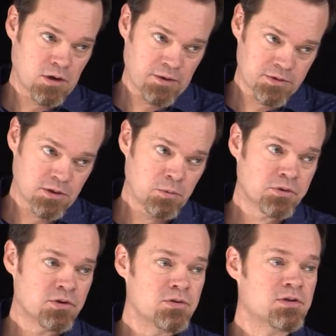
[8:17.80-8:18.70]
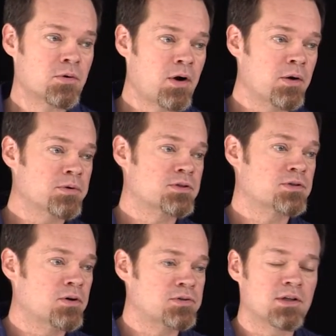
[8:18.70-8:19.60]
Obviously, we'll choose the array which is
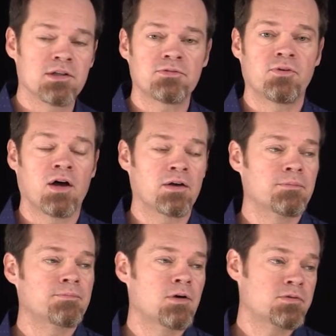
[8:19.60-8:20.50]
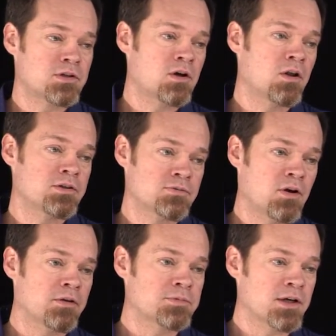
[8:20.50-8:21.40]
hosting this volume, hosting all these
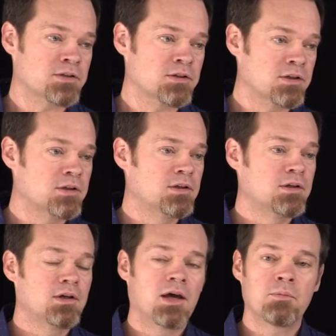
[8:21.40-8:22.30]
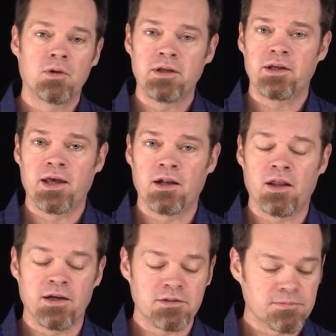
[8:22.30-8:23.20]
volumes actually, and we'll hit
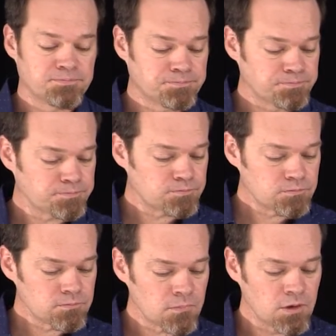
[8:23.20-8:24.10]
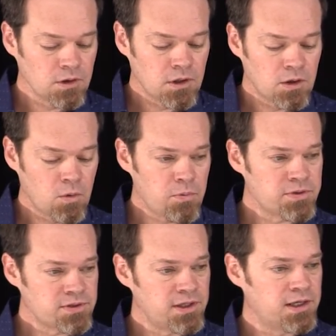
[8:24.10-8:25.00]
Analyze. And what we
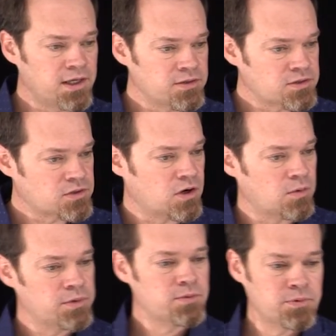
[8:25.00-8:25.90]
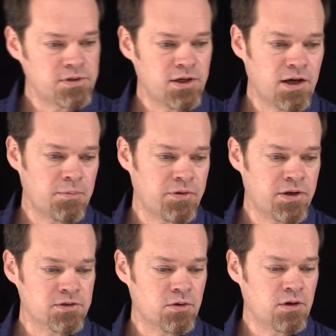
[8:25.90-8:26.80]
see in this chart, we see a couple
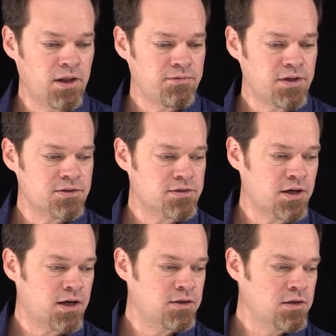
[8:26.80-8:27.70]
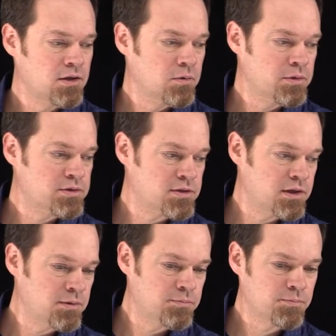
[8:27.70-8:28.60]
things. On the left-hand side, we
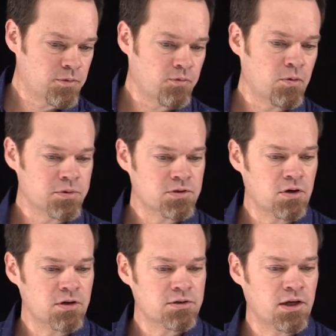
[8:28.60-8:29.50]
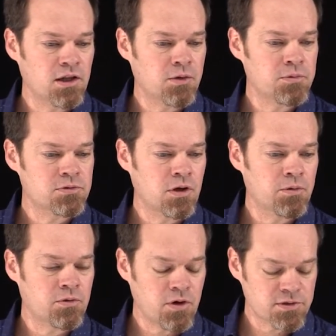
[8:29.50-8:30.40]
see performance charts, kind of like we saw
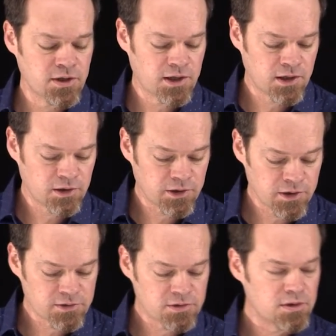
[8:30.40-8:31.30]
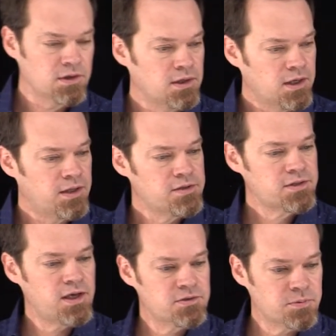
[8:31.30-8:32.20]
with cross-stack analytics. In this
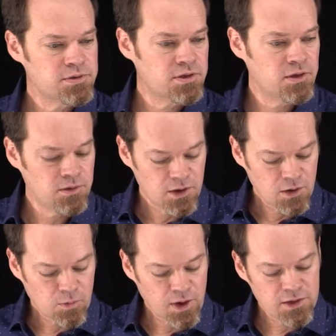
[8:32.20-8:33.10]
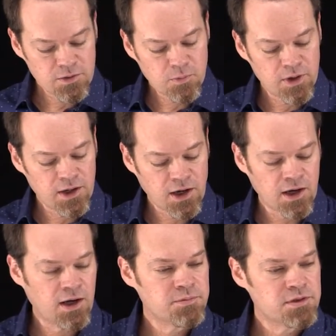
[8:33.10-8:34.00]
case, we see random read
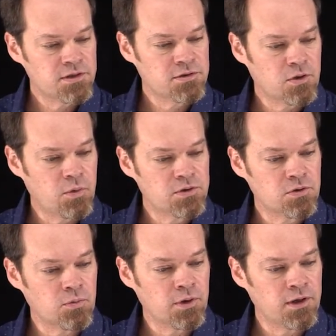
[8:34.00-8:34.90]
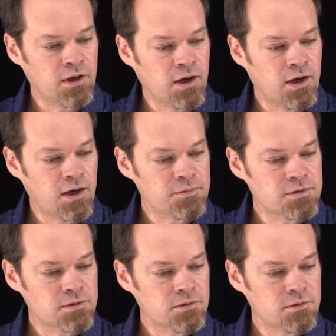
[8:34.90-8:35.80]
IOPS and sequential read IOPS.